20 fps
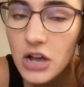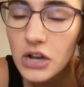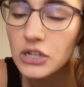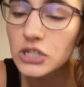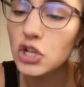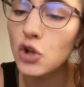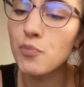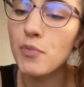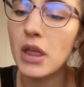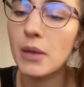
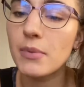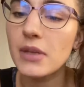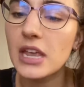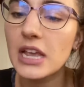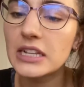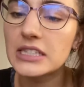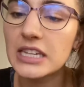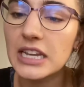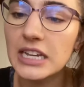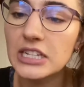so maybe
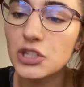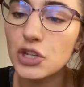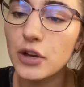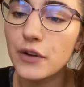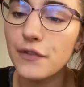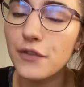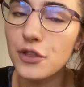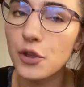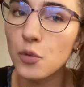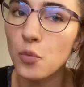it's easier
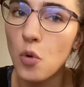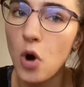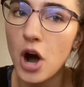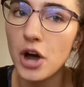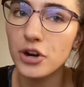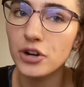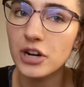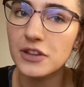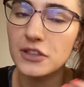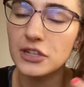for the
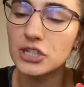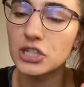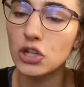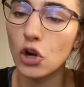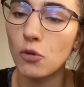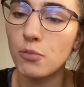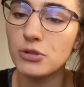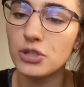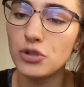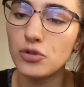water and the
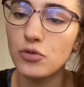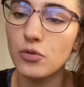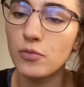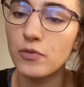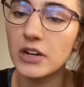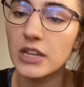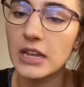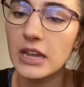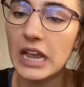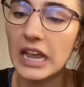soap to
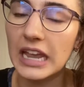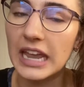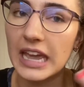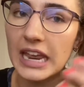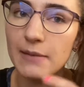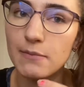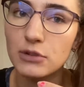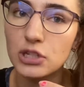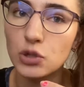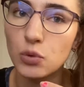really get
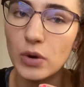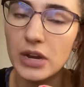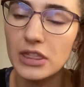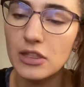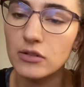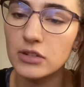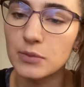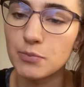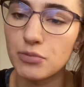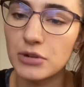in between
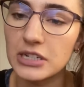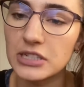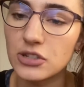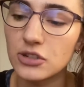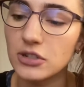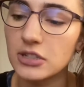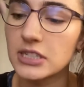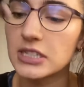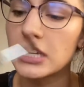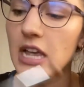those
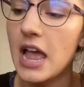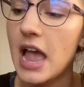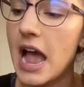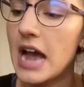bristles,